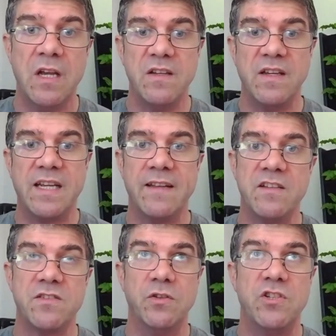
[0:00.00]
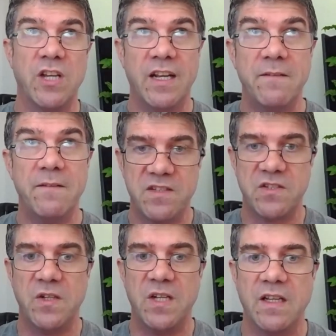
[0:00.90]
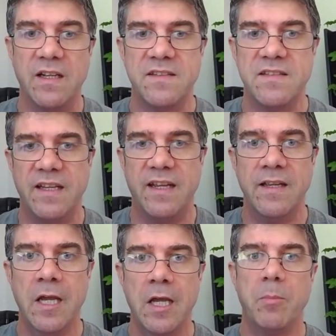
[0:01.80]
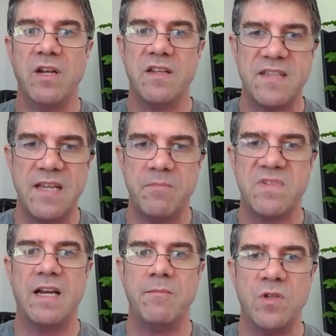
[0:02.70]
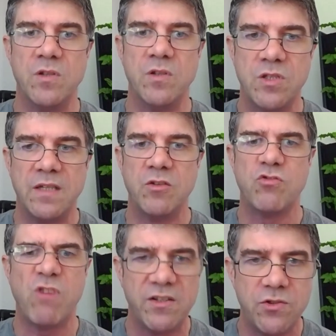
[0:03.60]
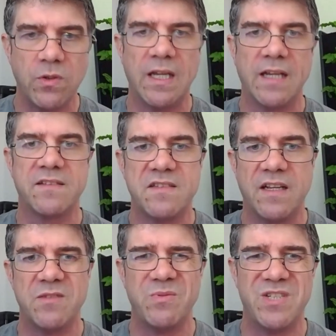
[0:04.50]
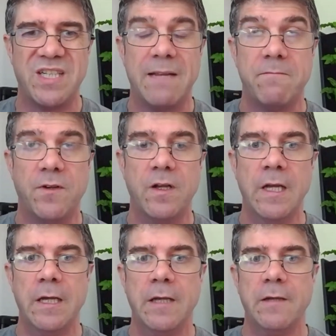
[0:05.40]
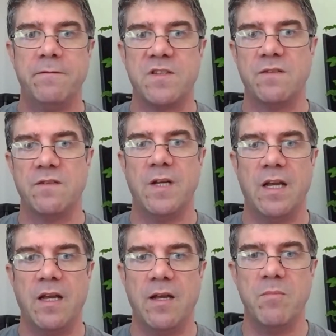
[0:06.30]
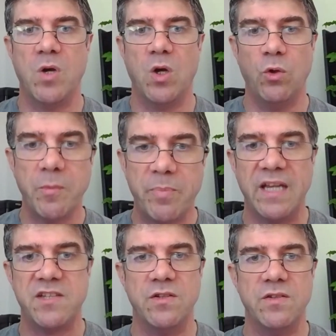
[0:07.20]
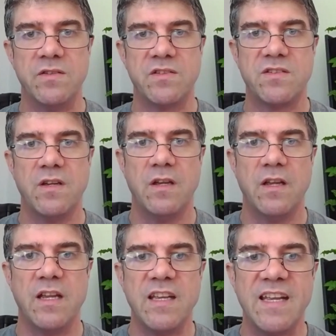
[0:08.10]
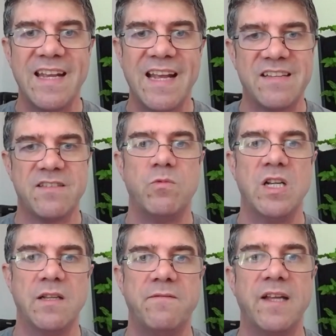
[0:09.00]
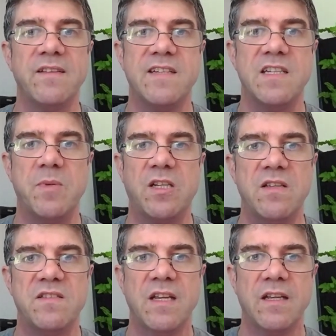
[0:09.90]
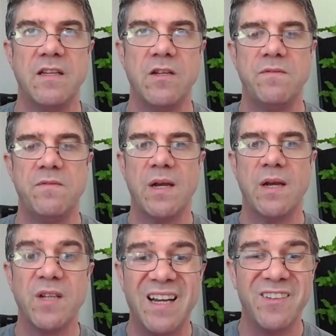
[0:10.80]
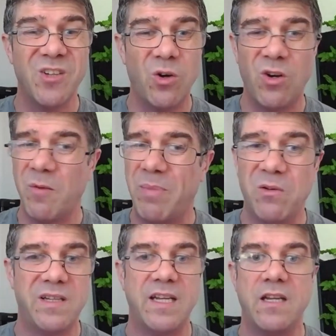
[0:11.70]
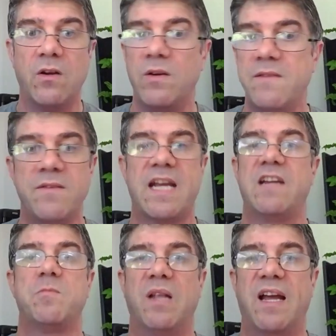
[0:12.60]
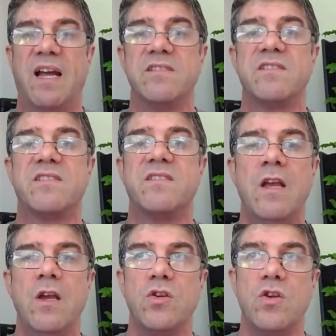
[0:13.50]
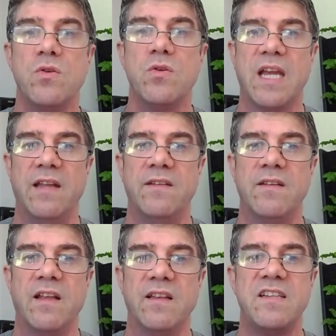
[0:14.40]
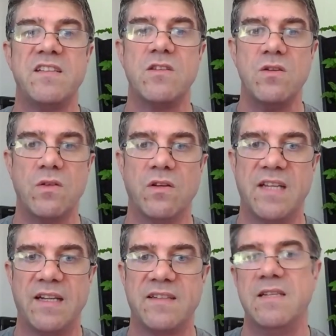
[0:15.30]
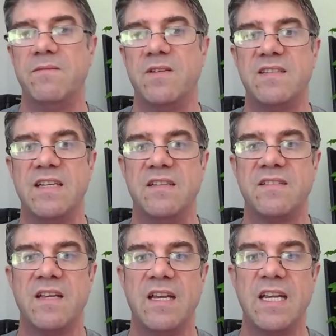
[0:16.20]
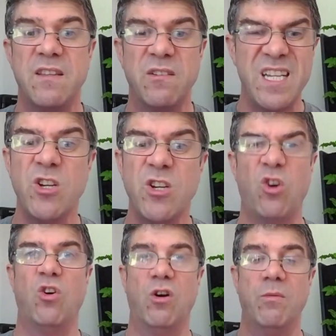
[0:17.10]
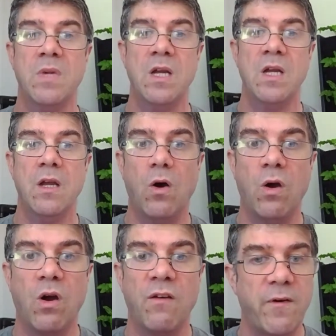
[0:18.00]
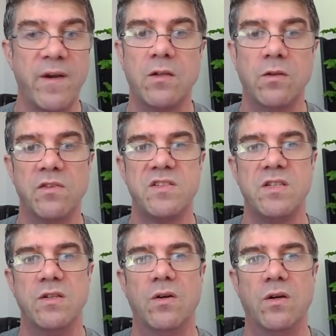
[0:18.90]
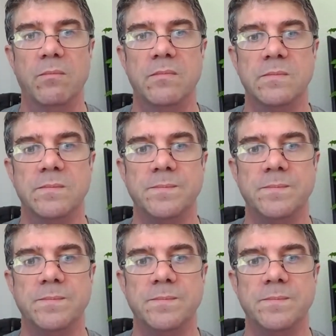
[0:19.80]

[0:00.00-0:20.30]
You're getting the sunshine if it's sunny like today. But at the same time, you're doing gradual exercise, which again, for, for sort of um, older patients, it, it has a real advantage because, you know, if you have a garden or a balcony or even houseplants, you can at least do those activities either in your home or, or very close to your home.